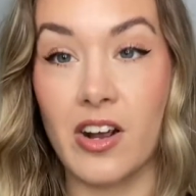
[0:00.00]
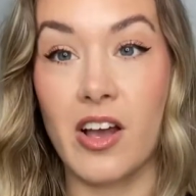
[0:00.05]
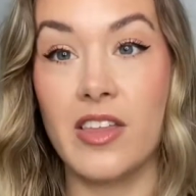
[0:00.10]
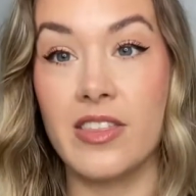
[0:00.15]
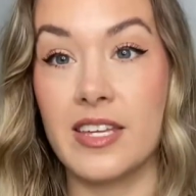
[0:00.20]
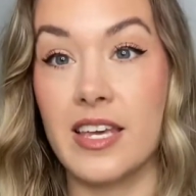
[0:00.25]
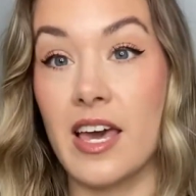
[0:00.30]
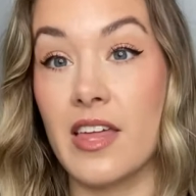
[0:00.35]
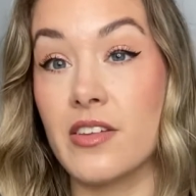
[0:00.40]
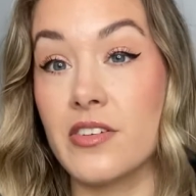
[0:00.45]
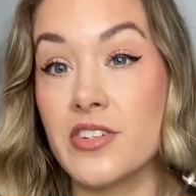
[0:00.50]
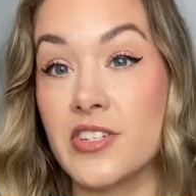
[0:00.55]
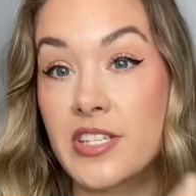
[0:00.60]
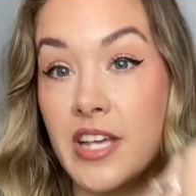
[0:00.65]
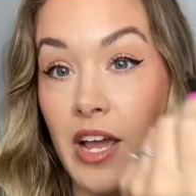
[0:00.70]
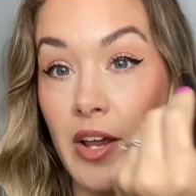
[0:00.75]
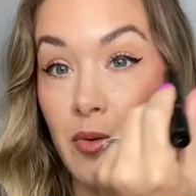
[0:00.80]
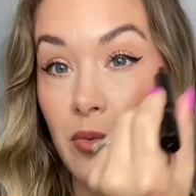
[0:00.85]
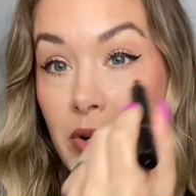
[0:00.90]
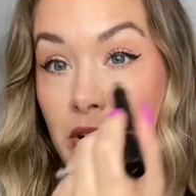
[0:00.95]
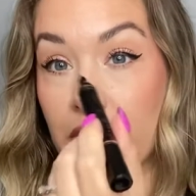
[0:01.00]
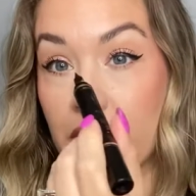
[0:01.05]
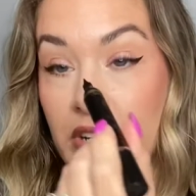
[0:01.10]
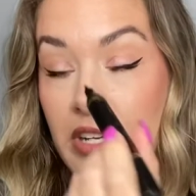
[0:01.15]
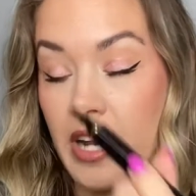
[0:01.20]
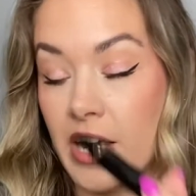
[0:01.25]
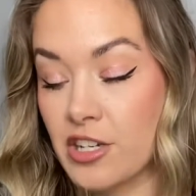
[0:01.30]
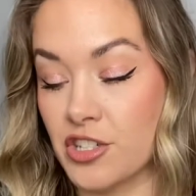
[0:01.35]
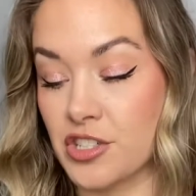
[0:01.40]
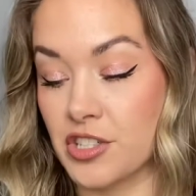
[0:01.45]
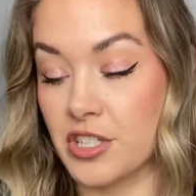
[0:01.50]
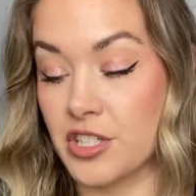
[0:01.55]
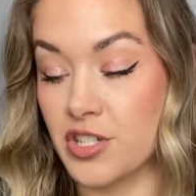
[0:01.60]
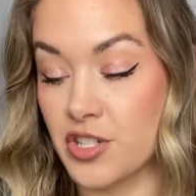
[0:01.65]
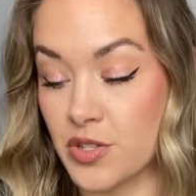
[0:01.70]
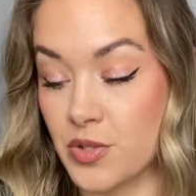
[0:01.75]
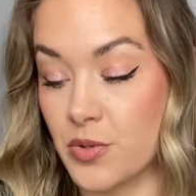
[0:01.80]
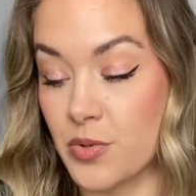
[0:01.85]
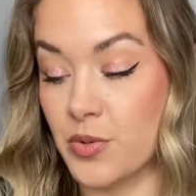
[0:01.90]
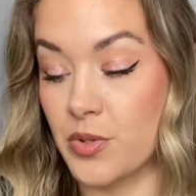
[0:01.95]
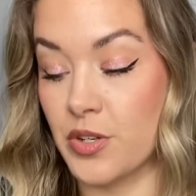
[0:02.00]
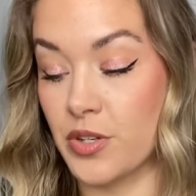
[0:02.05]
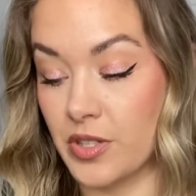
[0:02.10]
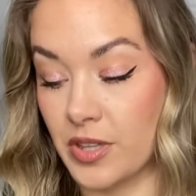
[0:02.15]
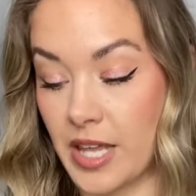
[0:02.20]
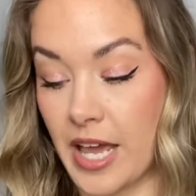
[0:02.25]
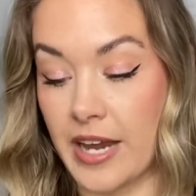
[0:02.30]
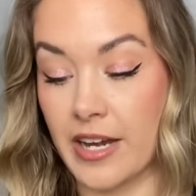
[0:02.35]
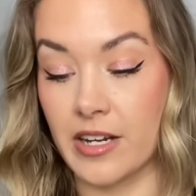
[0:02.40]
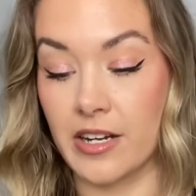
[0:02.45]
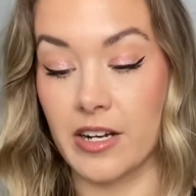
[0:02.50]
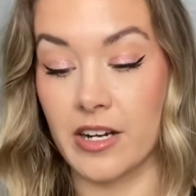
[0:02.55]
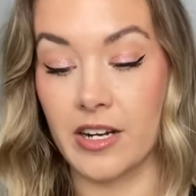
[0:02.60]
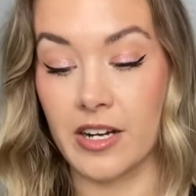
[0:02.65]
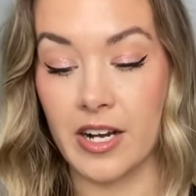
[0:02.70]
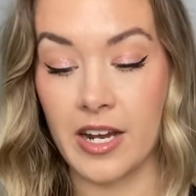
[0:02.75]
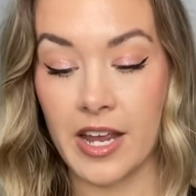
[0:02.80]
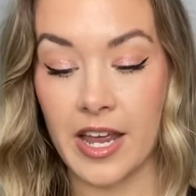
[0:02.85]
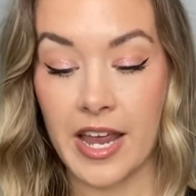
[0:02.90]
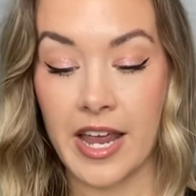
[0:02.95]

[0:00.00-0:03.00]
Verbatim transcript: on the other side where you can actually do your liner.